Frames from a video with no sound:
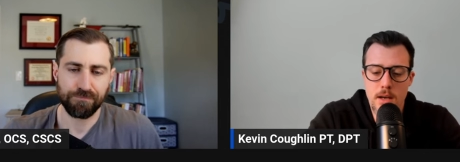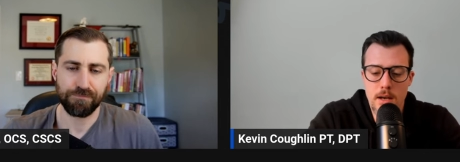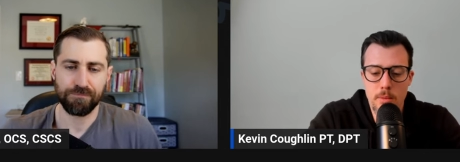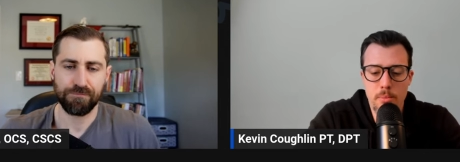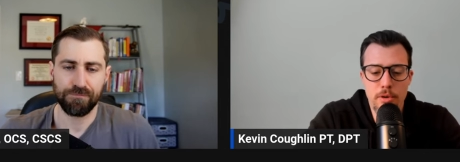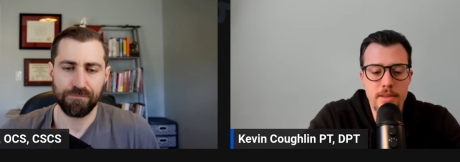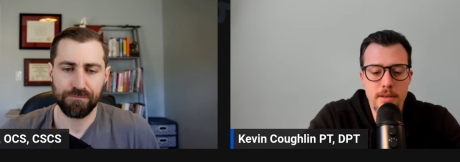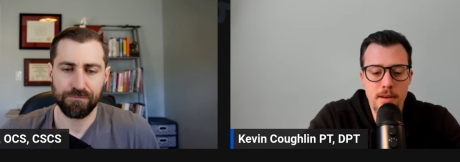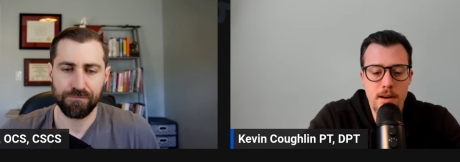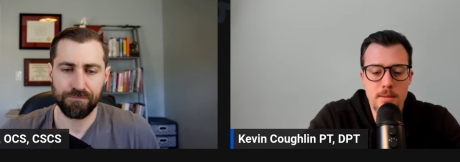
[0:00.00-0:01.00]
Speaker 1: we bring
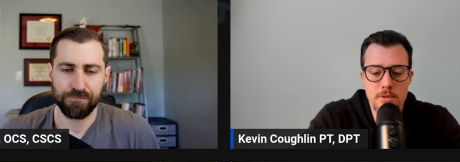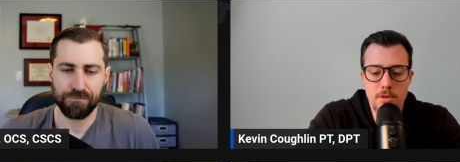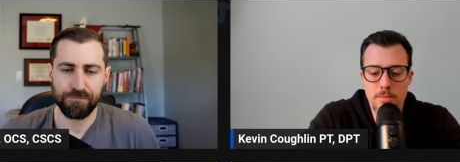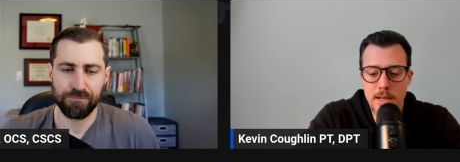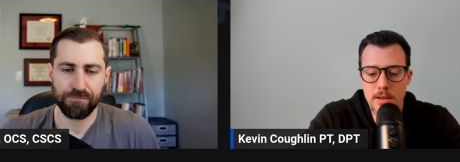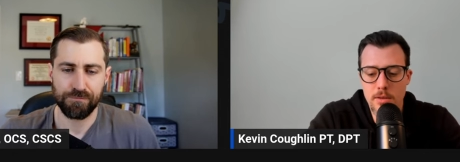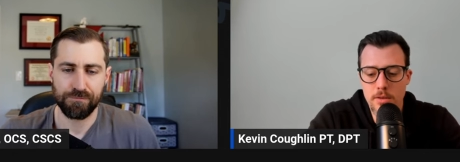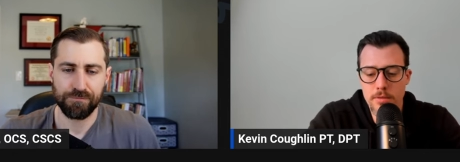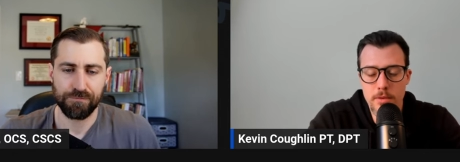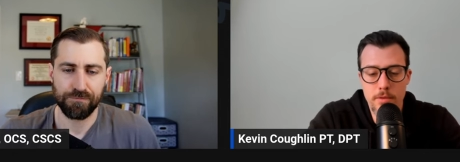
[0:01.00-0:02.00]
their arm to
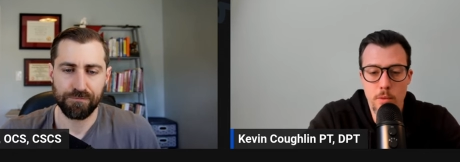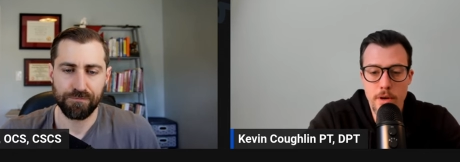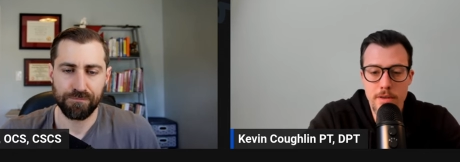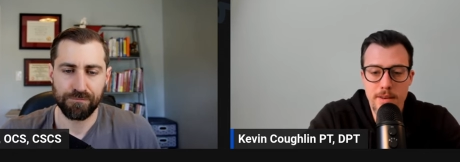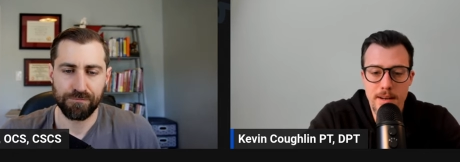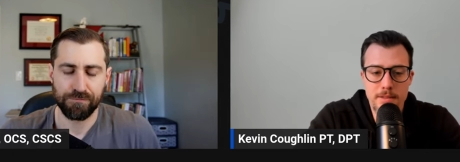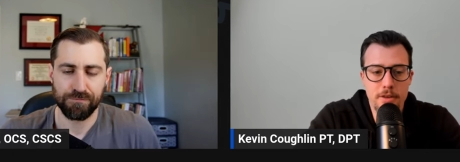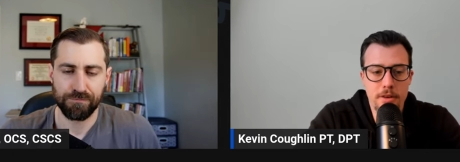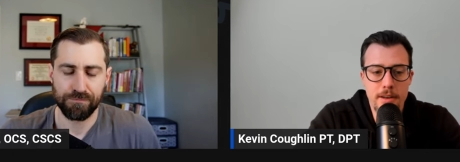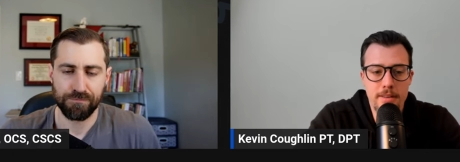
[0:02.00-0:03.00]
about 45
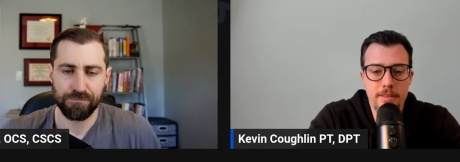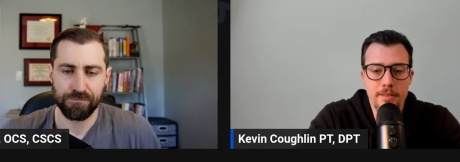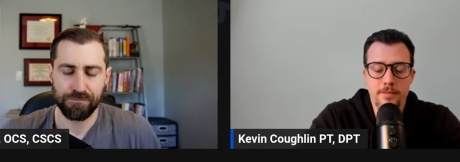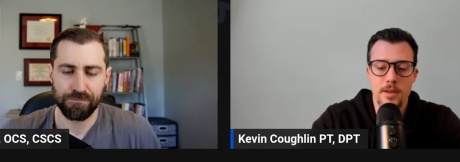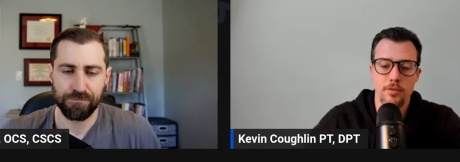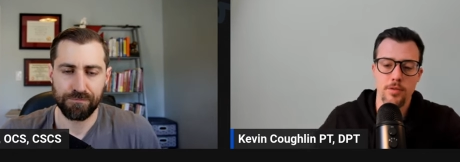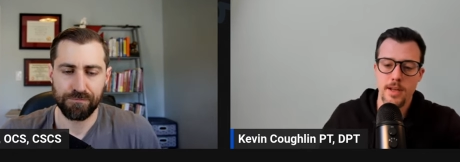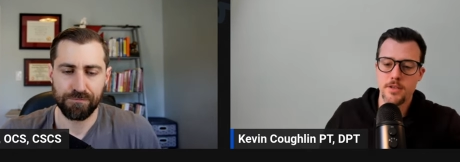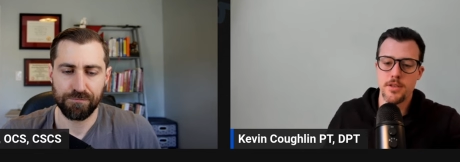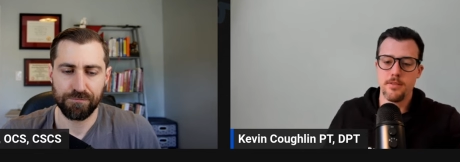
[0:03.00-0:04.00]
degrees of
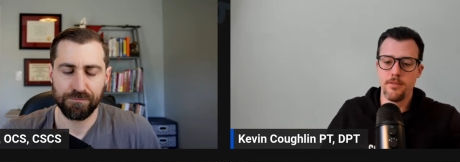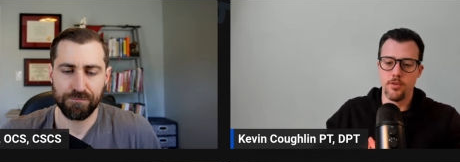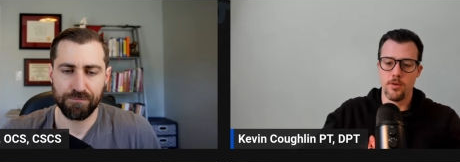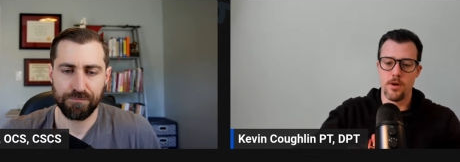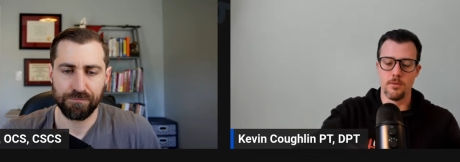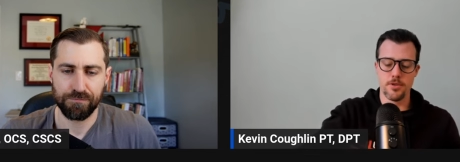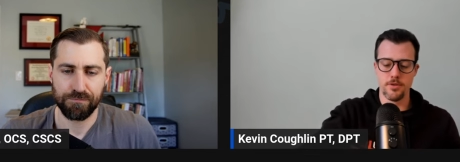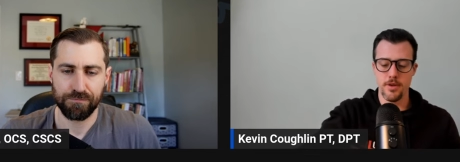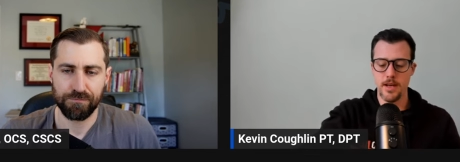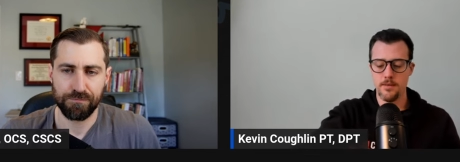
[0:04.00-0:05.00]
flexion. So arm
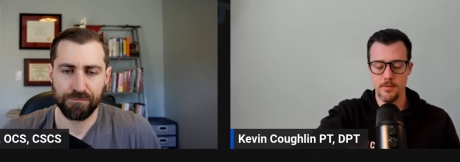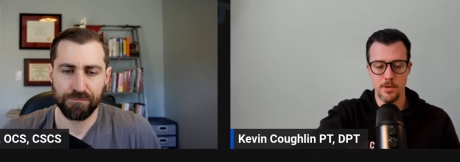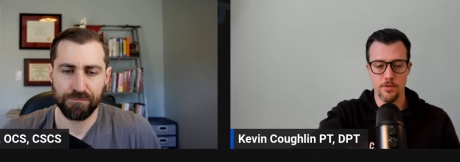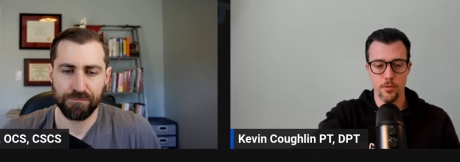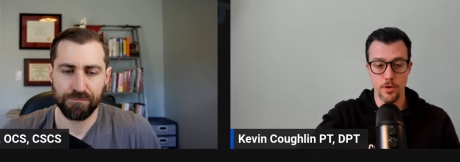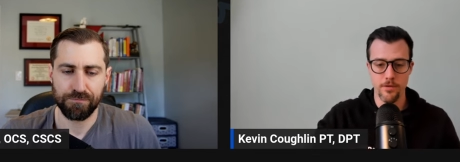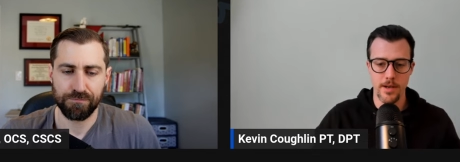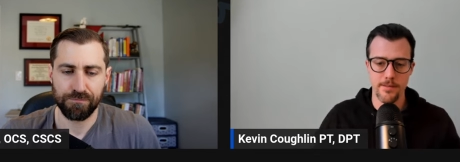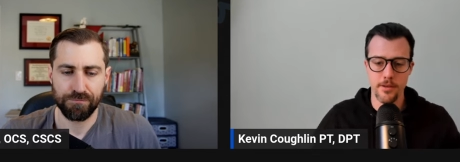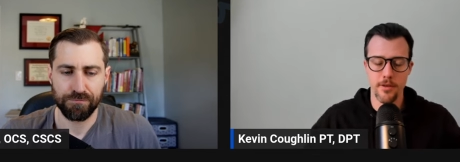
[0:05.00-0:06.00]
straight, about
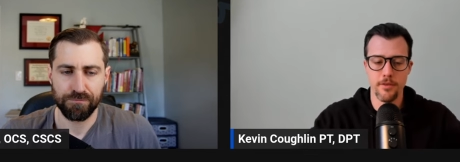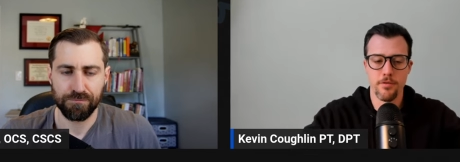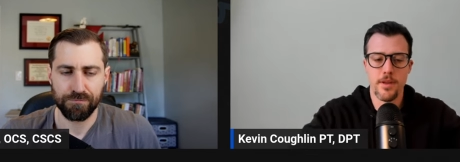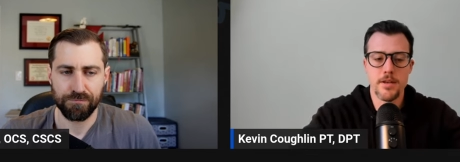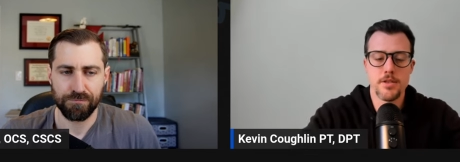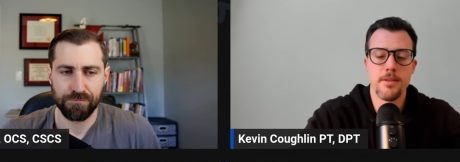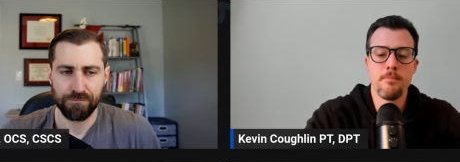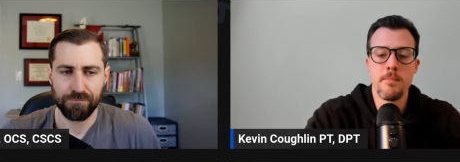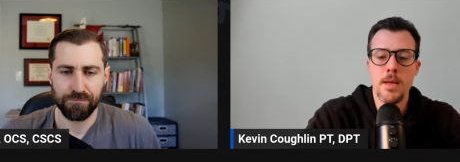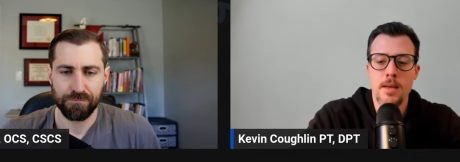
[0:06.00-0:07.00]
45 degrees of flexion.
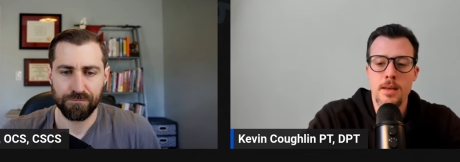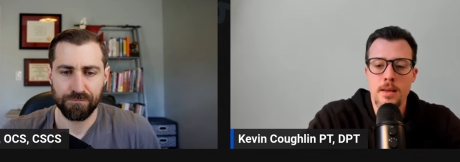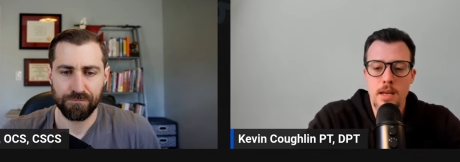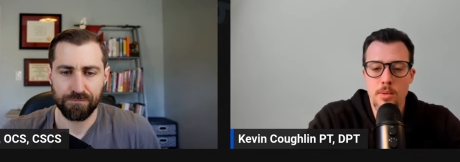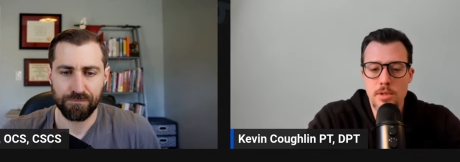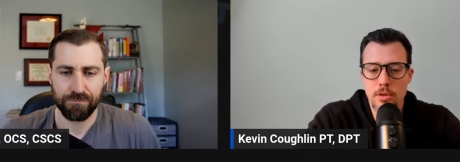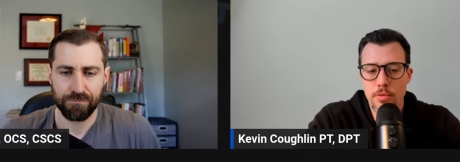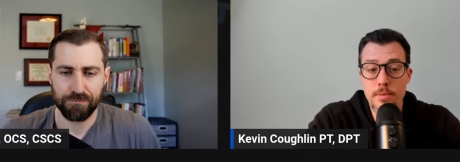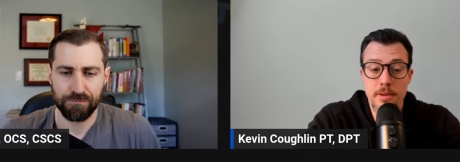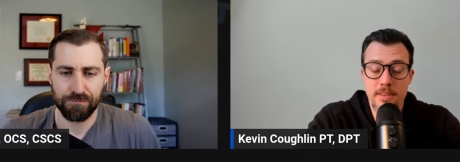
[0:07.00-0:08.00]
And we do
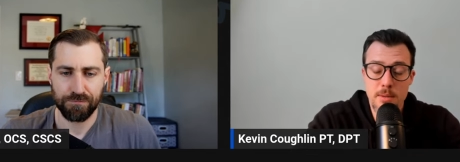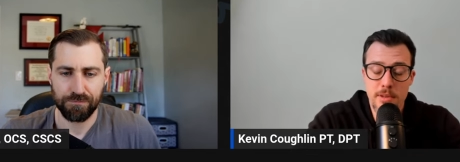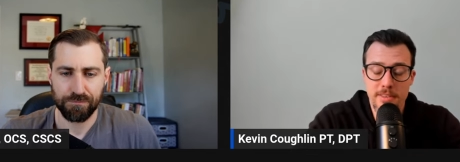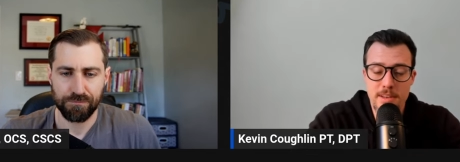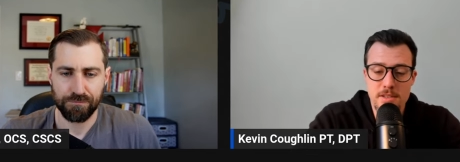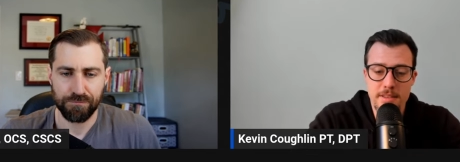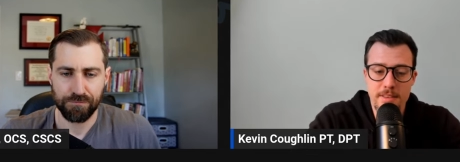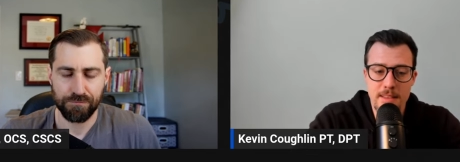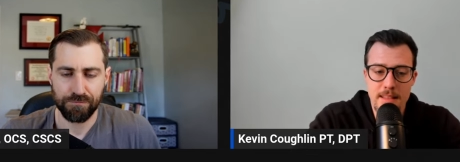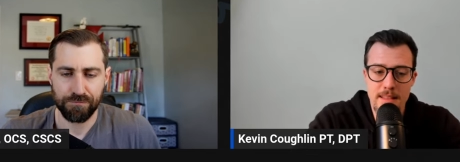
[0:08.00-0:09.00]
rhythmic
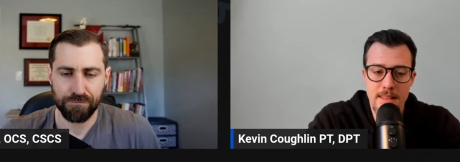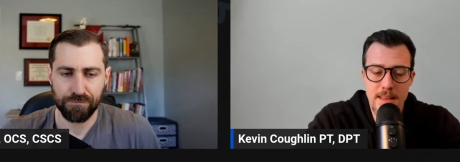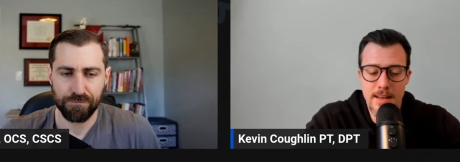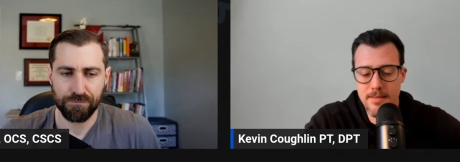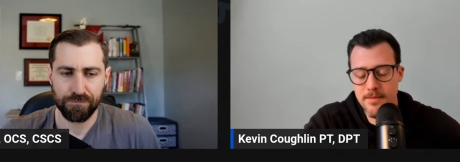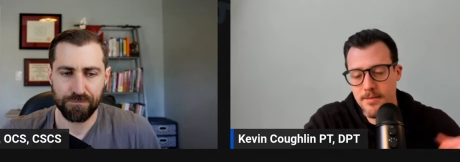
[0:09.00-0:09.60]
stabilizations in that